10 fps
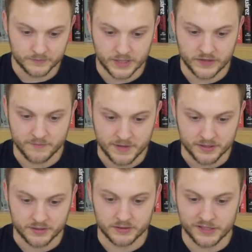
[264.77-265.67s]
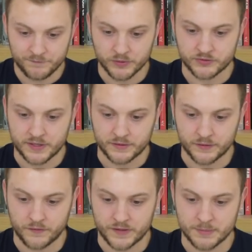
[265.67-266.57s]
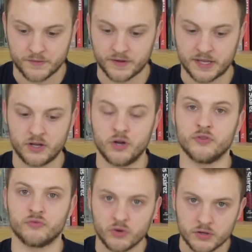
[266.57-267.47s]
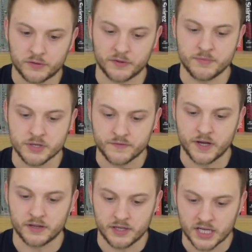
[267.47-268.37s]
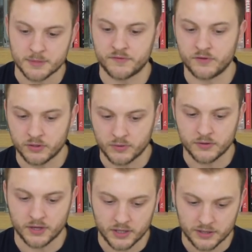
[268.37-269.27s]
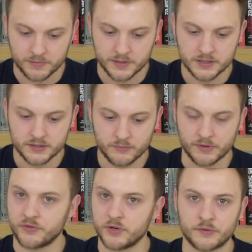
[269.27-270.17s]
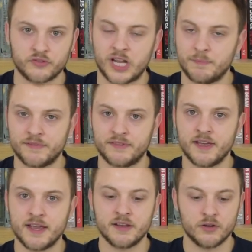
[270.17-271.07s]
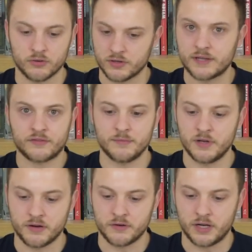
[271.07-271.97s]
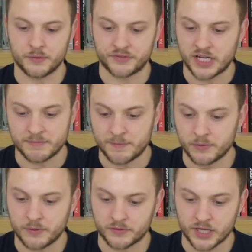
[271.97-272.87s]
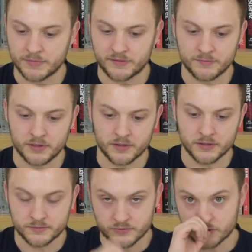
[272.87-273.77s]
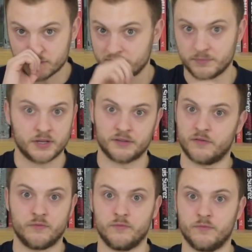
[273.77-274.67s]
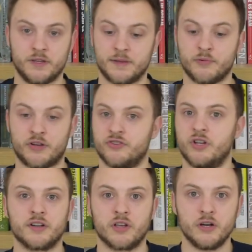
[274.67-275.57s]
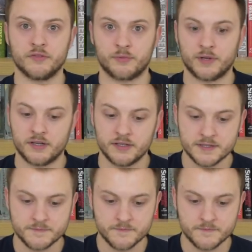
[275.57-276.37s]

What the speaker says: David Maddock, Liverpool transfer for Nabil Fekir on the rocks with move unlikely before the World Cup. We thought it was going to happen today or at least tomorrow. I was telling people it was going to be tomorrow just because of the impression that I got on Twitter.